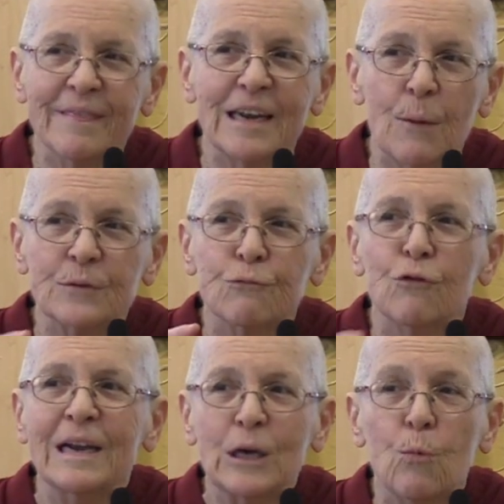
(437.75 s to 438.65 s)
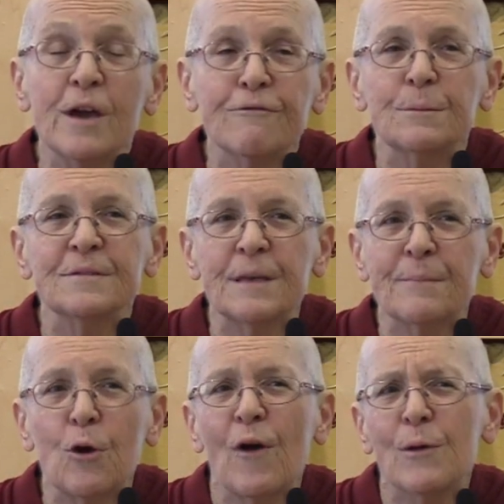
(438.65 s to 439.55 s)
that I was running away from
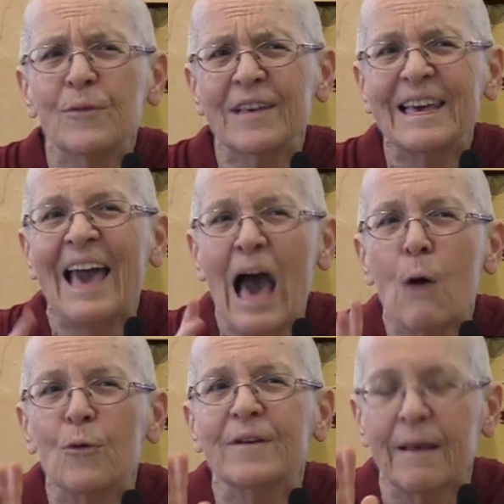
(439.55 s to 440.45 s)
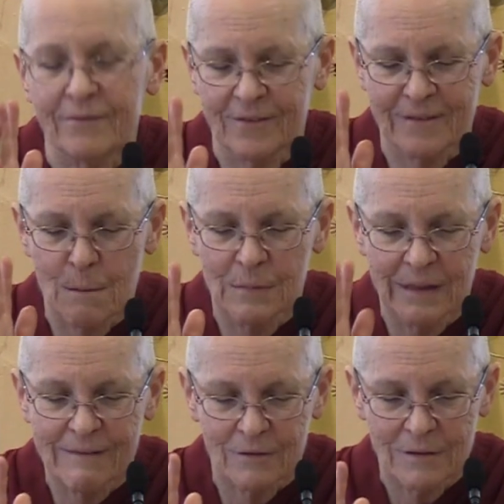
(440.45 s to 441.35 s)
something, or I was a coward at some
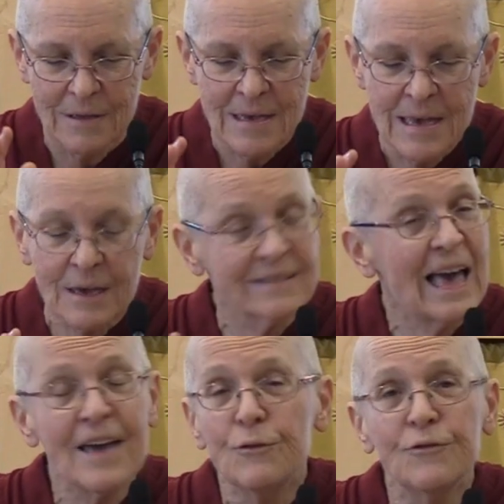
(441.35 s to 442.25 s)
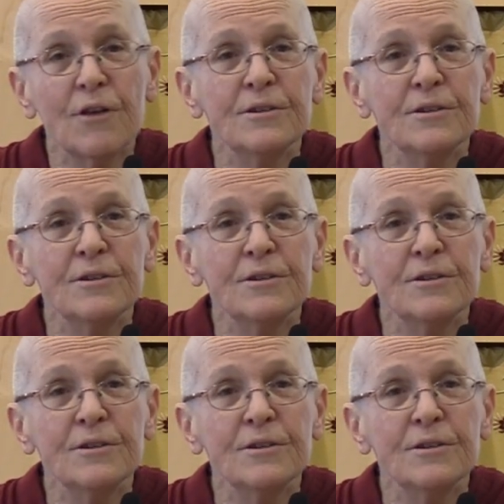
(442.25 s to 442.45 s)
level because I had no,